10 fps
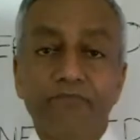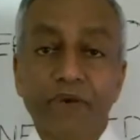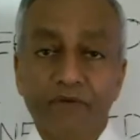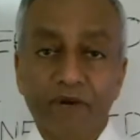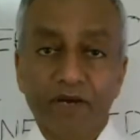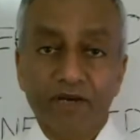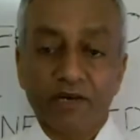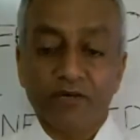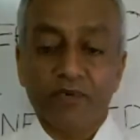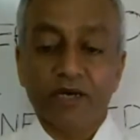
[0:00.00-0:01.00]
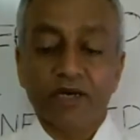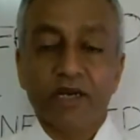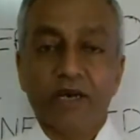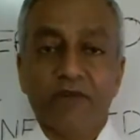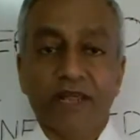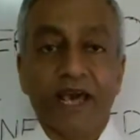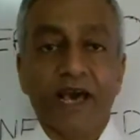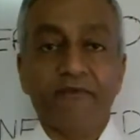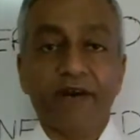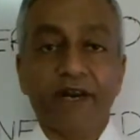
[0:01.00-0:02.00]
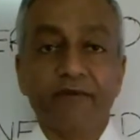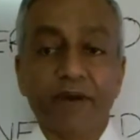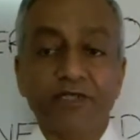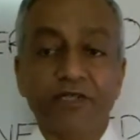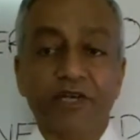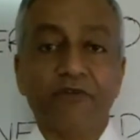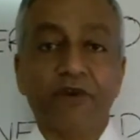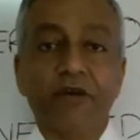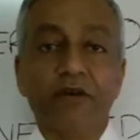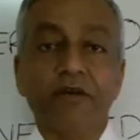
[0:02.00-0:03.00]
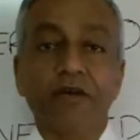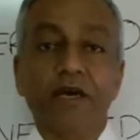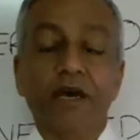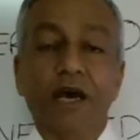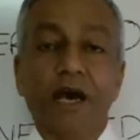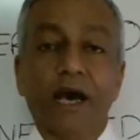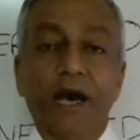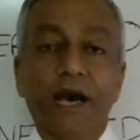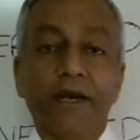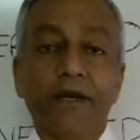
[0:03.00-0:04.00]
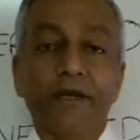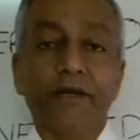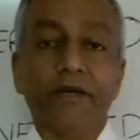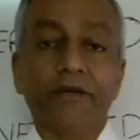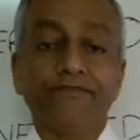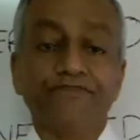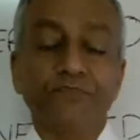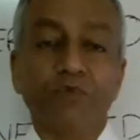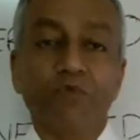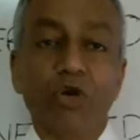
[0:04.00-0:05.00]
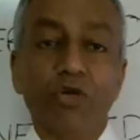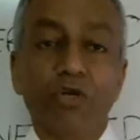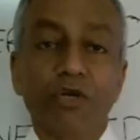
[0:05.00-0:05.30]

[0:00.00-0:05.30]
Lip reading: P. Venkatraman, a very avid and passionate runner. And what